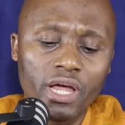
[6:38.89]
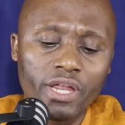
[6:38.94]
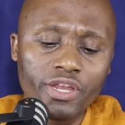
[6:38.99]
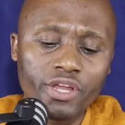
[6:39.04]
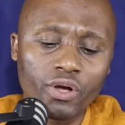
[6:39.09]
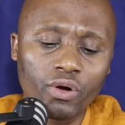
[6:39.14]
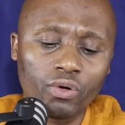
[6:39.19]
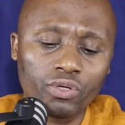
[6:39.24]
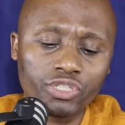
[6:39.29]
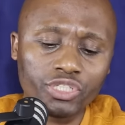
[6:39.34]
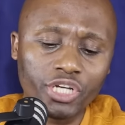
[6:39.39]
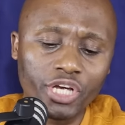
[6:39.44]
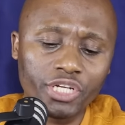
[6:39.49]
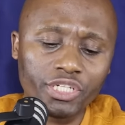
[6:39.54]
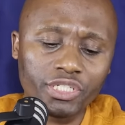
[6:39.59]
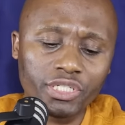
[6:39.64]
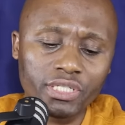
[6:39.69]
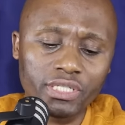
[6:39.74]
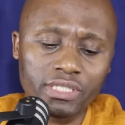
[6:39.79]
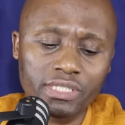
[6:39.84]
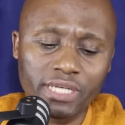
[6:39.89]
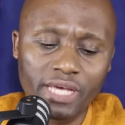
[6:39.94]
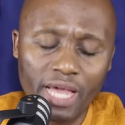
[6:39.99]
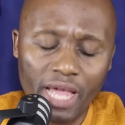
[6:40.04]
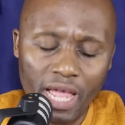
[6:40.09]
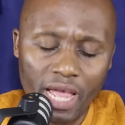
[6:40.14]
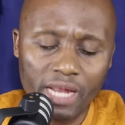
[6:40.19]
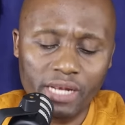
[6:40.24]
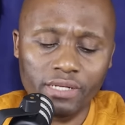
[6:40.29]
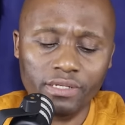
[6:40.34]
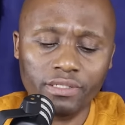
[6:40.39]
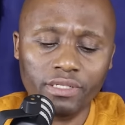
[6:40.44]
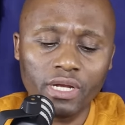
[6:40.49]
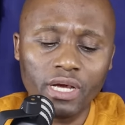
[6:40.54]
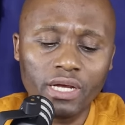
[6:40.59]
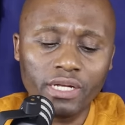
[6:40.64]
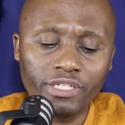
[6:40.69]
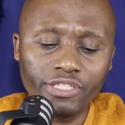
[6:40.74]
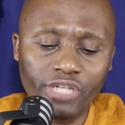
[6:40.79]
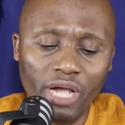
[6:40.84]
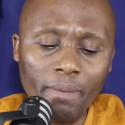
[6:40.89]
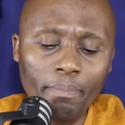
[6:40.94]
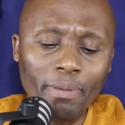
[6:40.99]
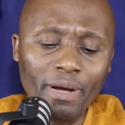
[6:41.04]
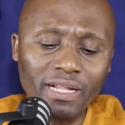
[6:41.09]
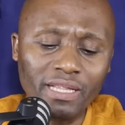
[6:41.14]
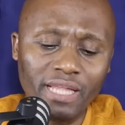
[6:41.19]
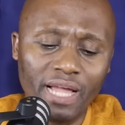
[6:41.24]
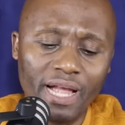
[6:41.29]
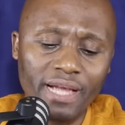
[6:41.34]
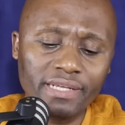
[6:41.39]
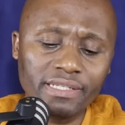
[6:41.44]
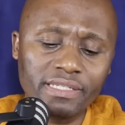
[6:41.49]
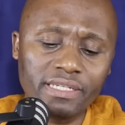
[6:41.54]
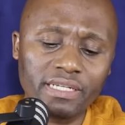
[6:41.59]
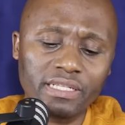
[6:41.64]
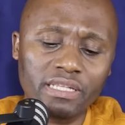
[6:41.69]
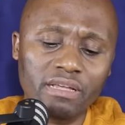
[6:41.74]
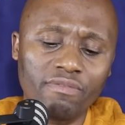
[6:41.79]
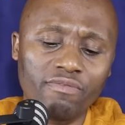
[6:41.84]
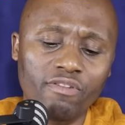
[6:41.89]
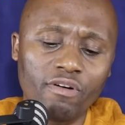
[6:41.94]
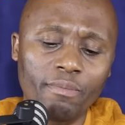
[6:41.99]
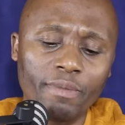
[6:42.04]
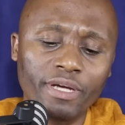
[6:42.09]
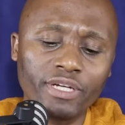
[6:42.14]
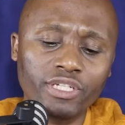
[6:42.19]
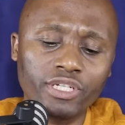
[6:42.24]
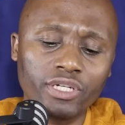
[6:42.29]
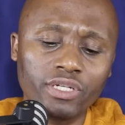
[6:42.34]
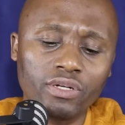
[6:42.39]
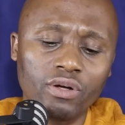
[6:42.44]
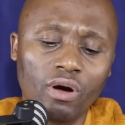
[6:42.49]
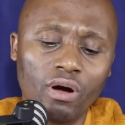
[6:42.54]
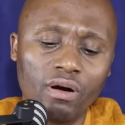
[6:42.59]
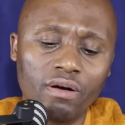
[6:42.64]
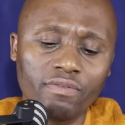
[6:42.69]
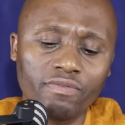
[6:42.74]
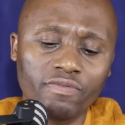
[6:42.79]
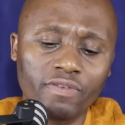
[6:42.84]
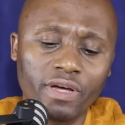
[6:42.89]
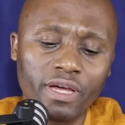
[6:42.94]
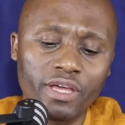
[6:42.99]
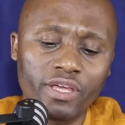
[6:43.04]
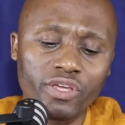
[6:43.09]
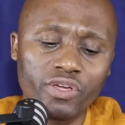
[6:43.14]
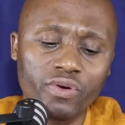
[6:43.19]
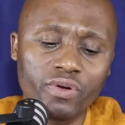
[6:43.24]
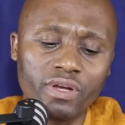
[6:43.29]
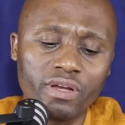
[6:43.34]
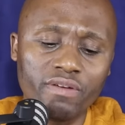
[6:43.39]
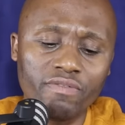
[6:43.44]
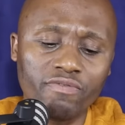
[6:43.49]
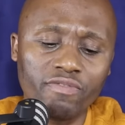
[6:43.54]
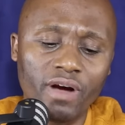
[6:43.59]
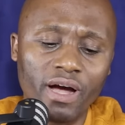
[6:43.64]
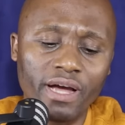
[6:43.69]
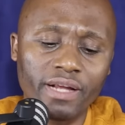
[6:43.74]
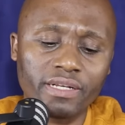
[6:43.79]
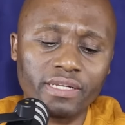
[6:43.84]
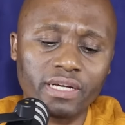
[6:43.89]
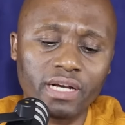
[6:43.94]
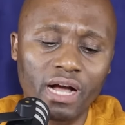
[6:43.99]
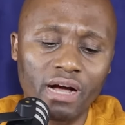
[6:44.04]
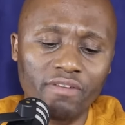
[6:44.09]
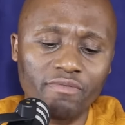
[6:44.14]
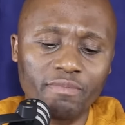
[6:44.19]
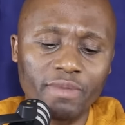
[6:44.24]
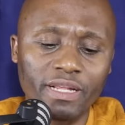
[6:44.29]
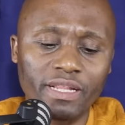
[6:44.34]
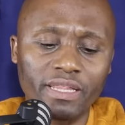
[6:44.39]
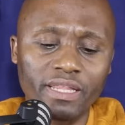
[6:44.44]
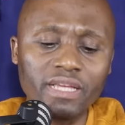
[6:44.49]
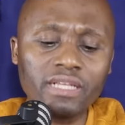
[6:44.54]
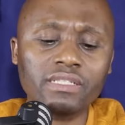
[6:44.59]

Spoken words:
negotiations and jeopardizing the formation of a unified government.